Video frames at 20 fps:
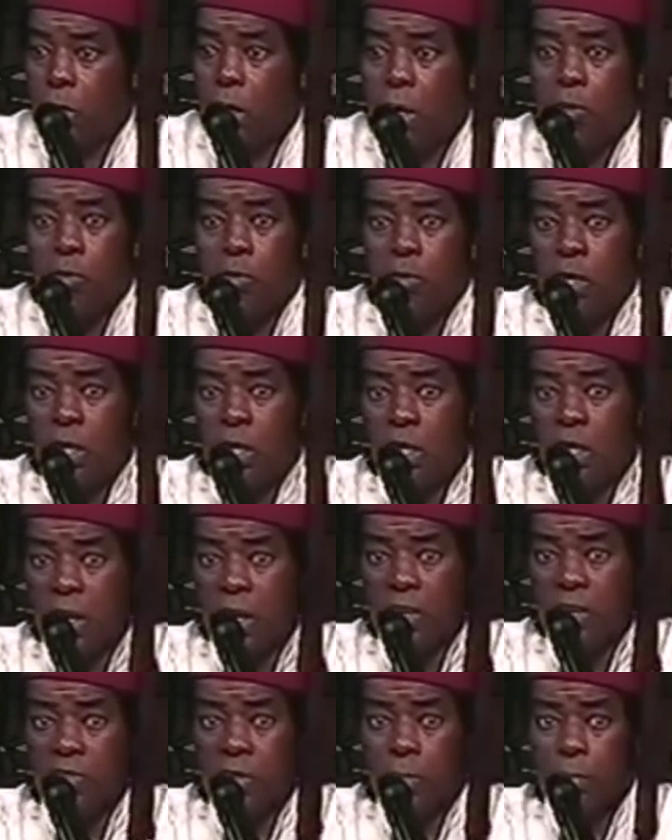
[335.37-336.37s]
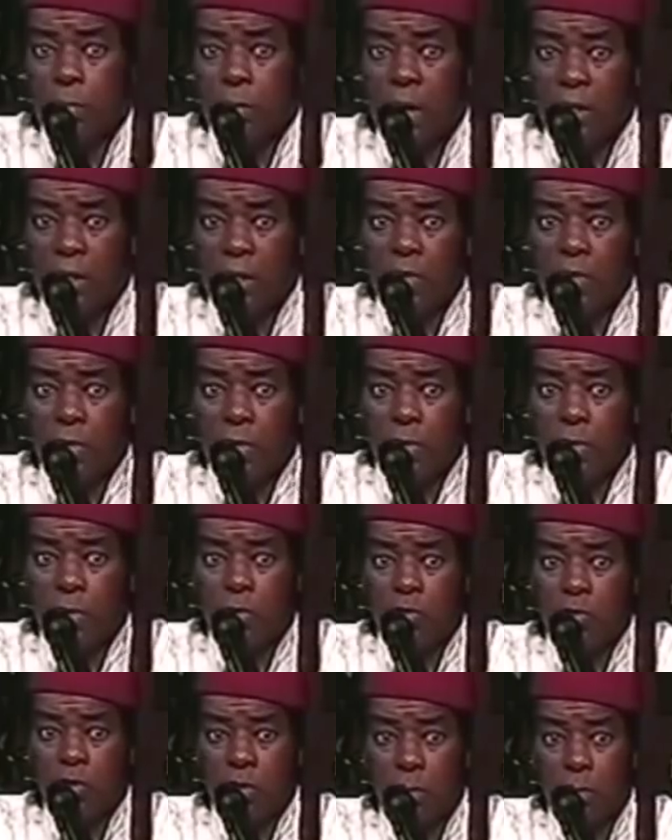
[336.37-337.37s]
and you can get light-skinned black leather
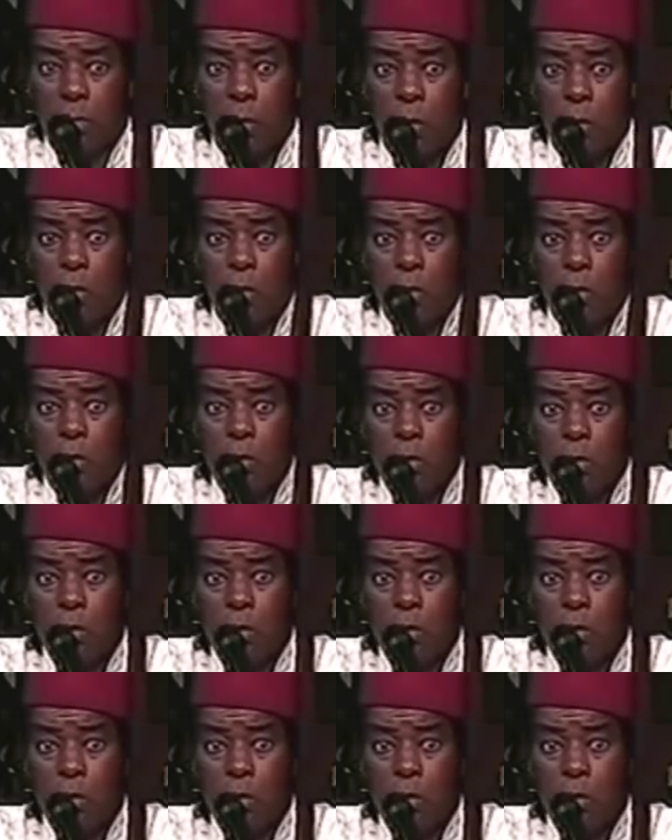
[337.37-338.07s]
coats at the mall.